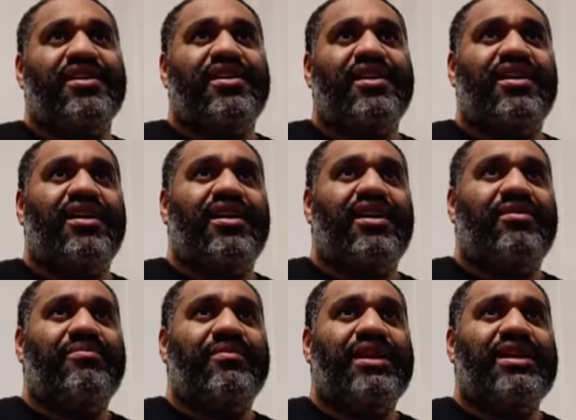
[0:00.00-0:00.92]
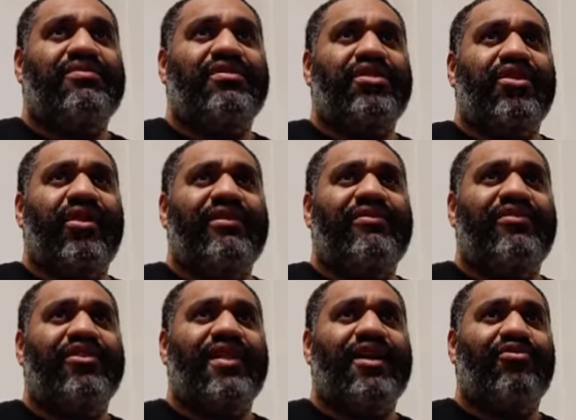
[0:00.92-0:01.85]
Even though I feel
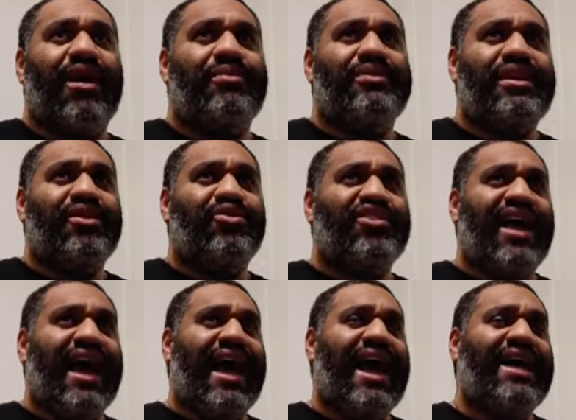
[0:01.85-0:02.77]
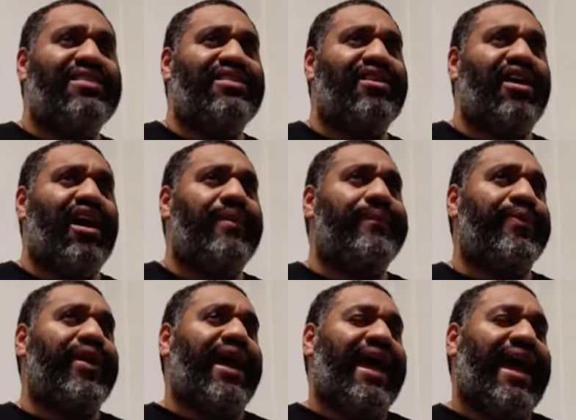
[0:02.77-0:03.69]
like Robbie Eagles had the upper
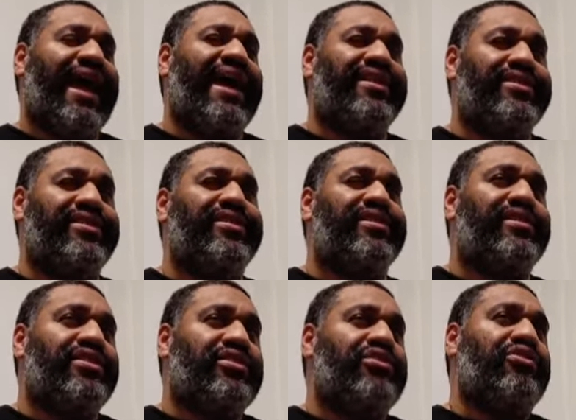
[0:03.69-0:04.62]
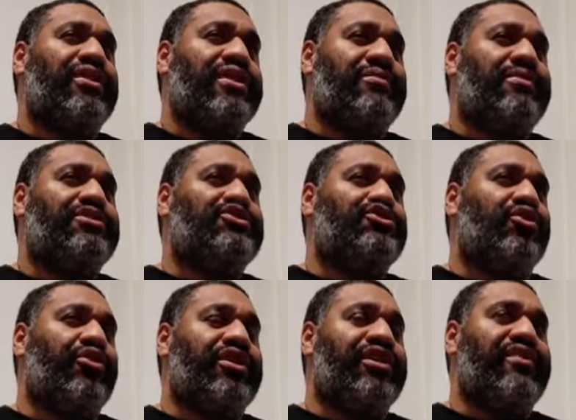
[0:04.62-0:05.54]
hand during the
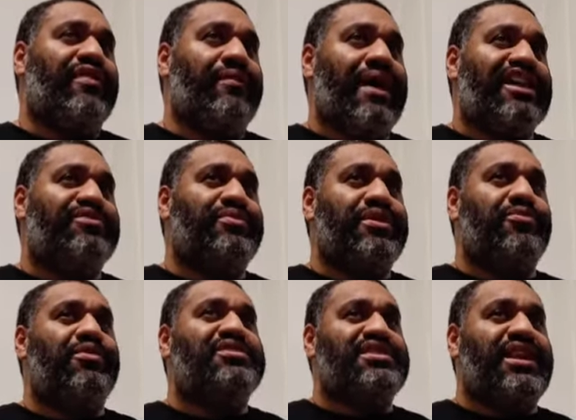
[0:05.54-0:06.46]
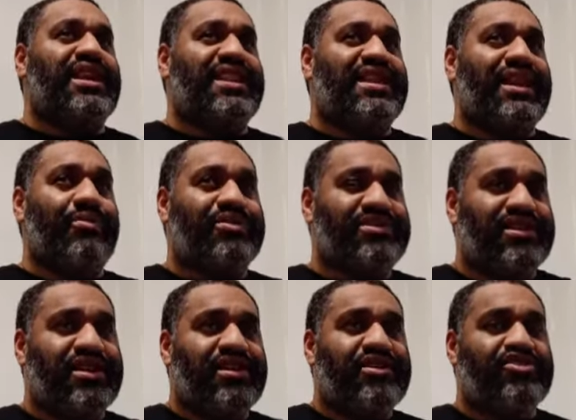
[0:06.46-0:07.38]
majority of the match, but it wasn't anything that was
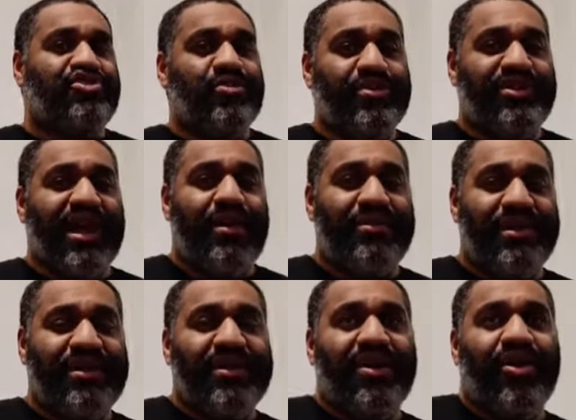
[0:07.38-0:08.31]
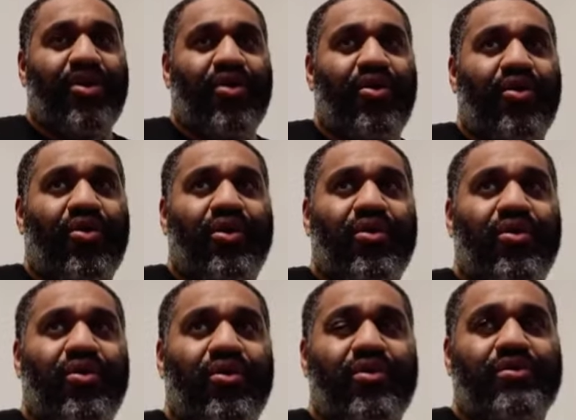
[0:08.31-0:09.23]
super dominant
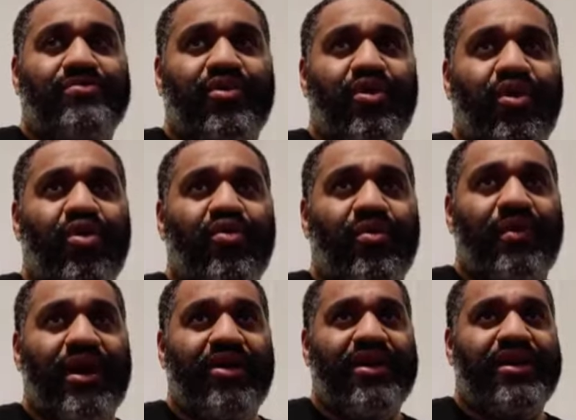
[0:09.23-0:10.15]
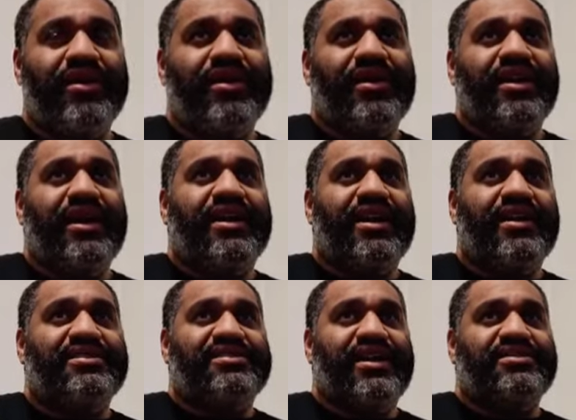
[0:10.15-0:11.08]
or overbearing in any
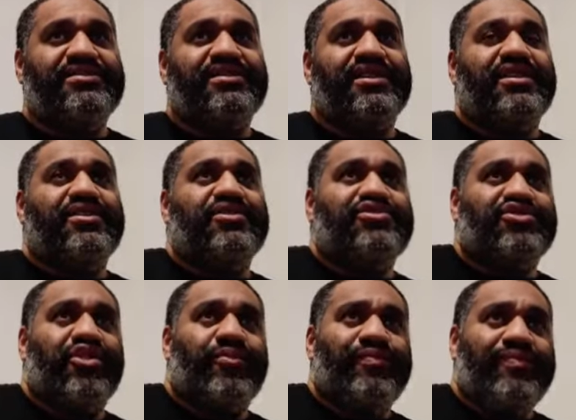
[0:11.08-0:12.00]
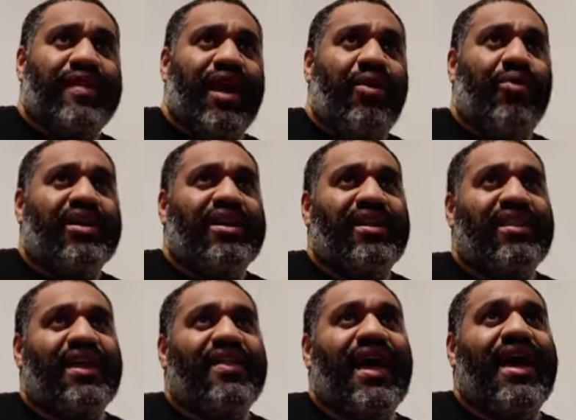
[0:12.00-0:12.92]
sense. So I wanted to
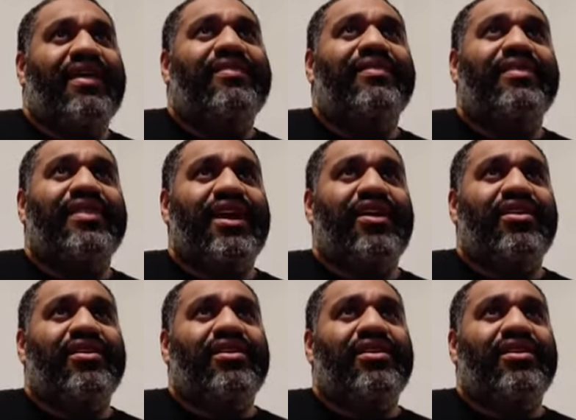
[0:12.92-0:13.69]
lay that there.